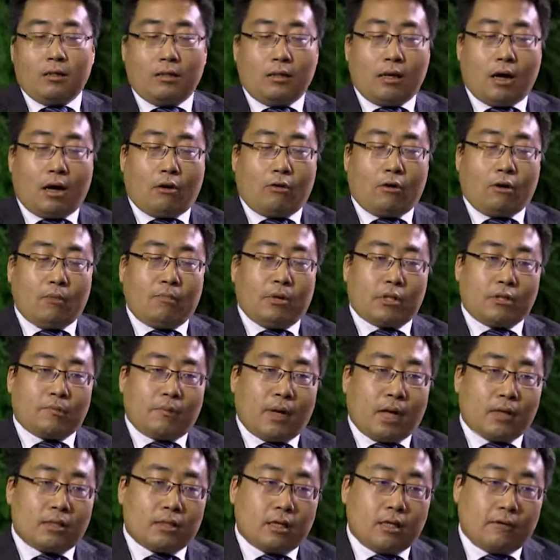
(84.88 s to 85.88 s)
in our
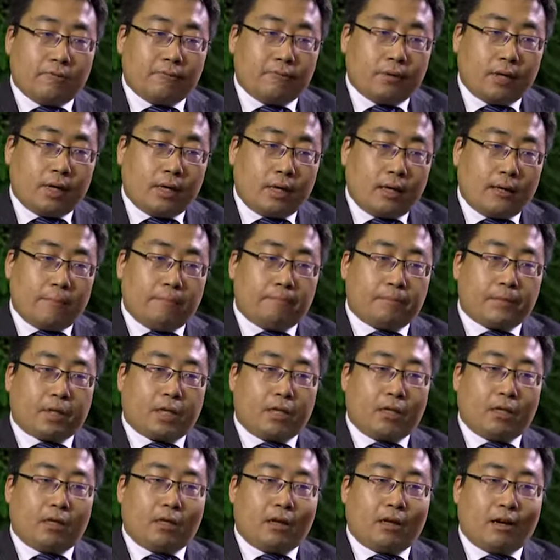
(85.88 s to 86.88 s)
perspective,
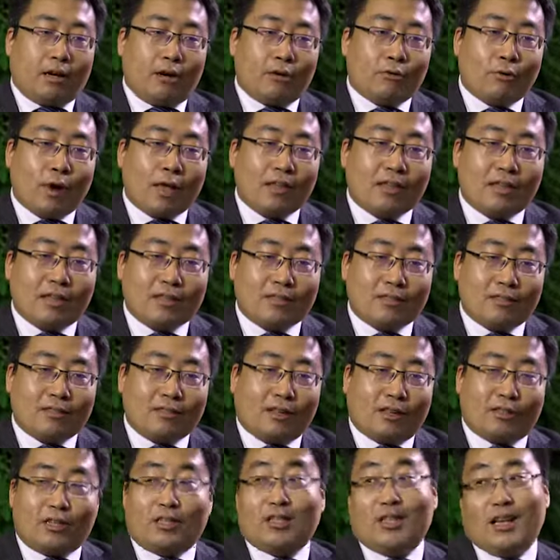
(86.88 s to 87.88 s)
CloudRAN is
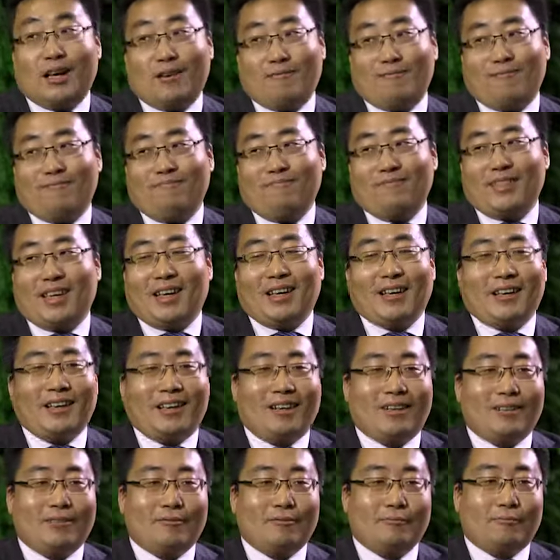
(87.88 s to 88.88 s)
not enough.
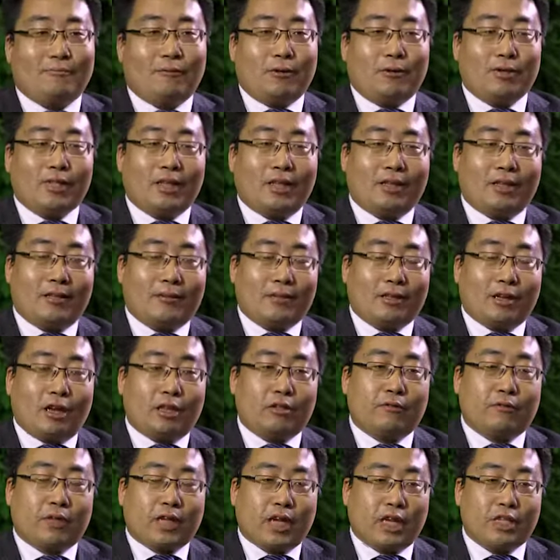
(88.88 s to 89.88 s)
For the
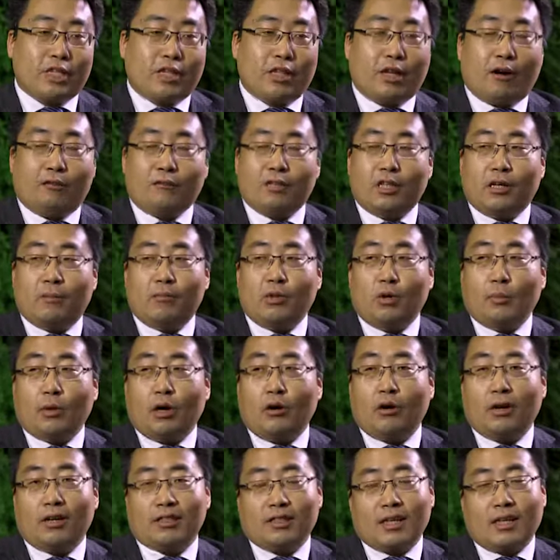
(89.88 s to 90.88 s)
cloudification of the
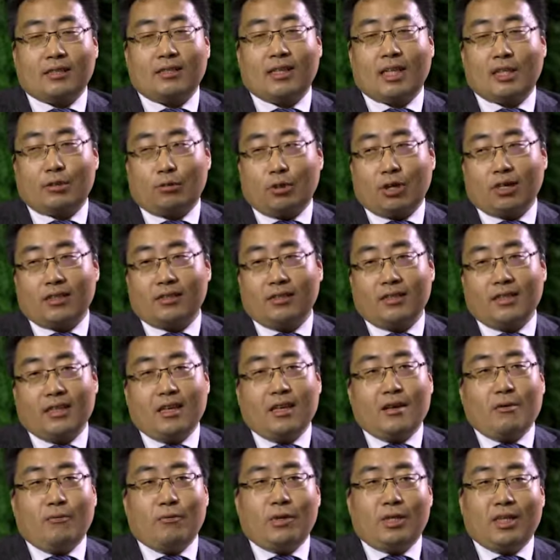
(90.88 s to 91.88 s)
mobile access network,
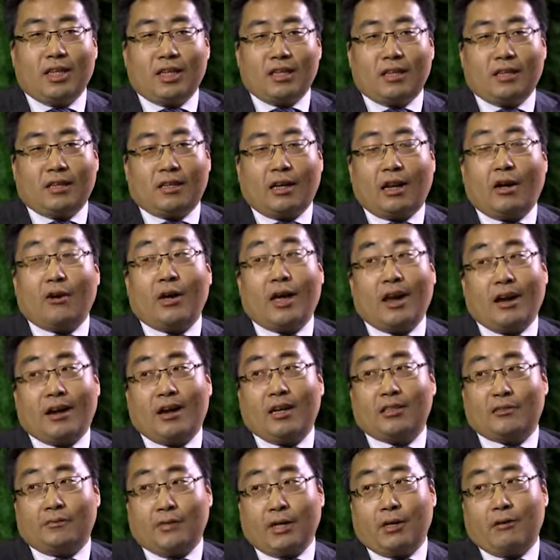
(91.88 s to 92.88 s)
we need a CloudAIR
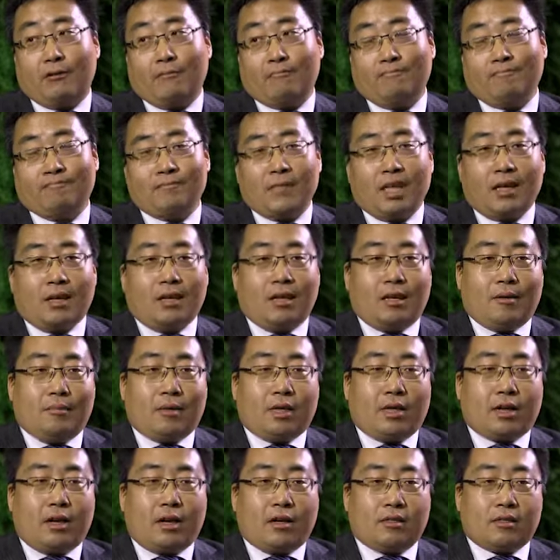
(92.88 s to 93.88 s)
as well.
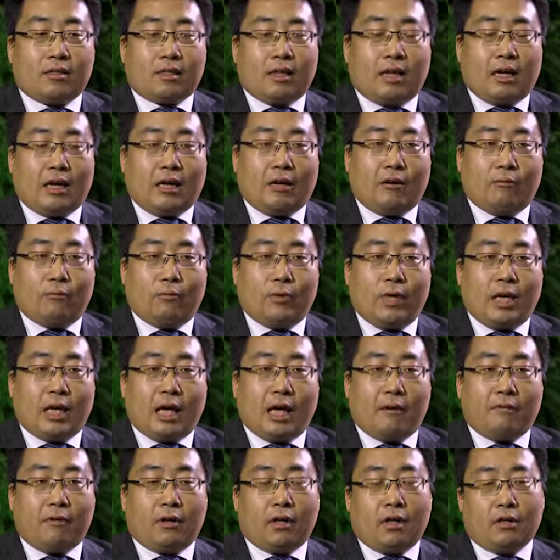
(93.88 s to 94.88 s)
Because we
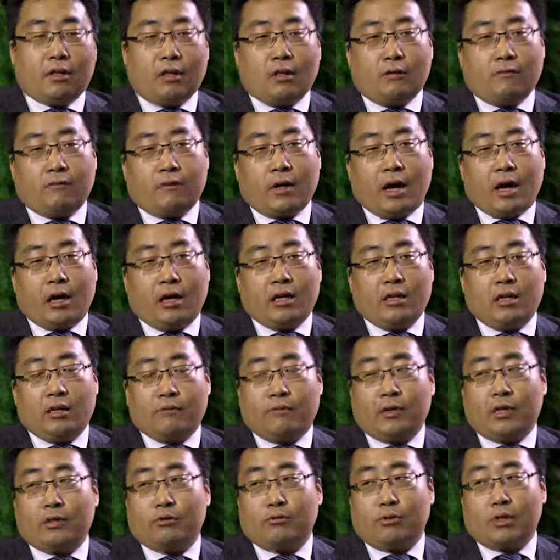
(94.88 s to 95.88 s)
have a lot of AIR
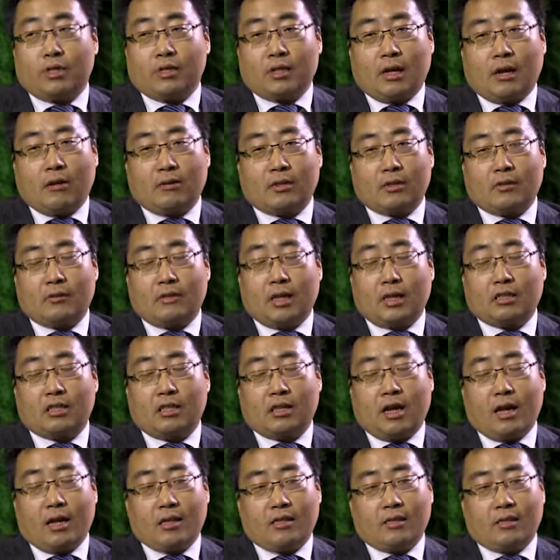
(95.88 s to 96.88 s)
interface resources
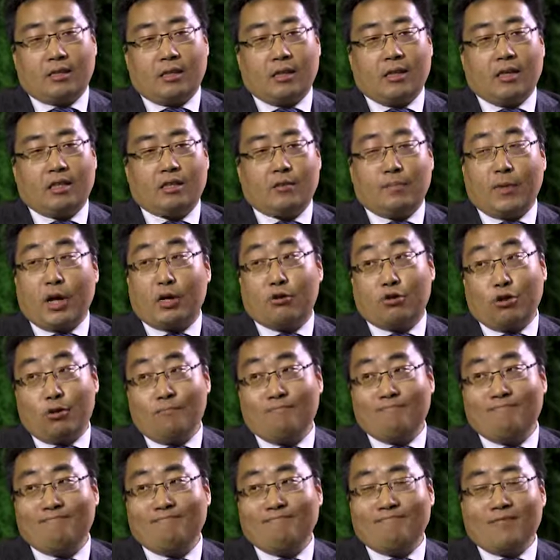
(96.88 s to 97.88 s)
such as spectrum,